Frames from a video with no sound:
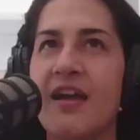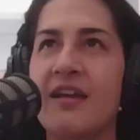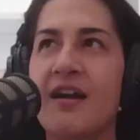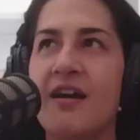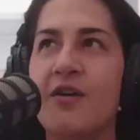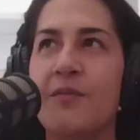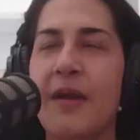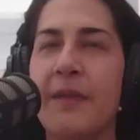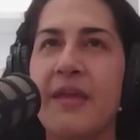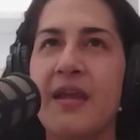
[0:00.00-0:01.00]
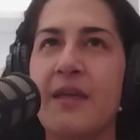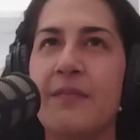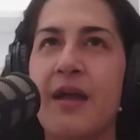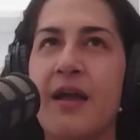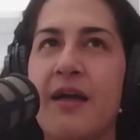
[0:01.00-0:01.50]
that.
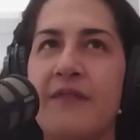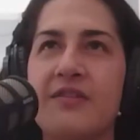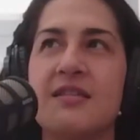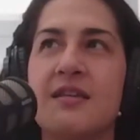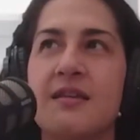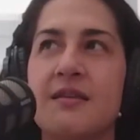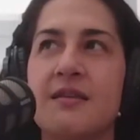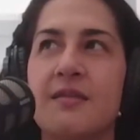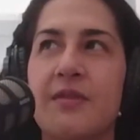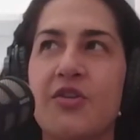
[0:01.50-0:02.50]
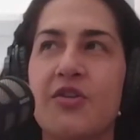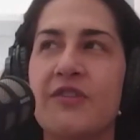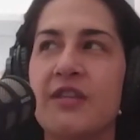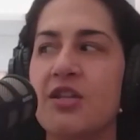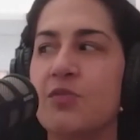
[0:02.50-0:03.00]
I'm obviously the Motherhood
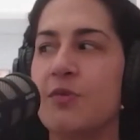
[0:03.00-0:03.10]
Village,